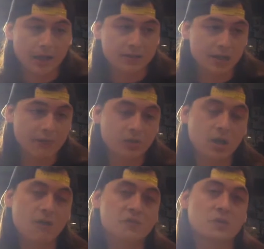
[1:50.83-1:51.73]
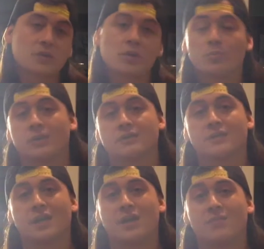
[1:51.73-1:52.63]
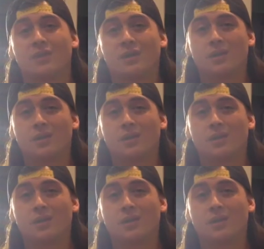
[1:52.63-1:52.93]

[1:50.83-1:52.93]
I discovered after a little bit of time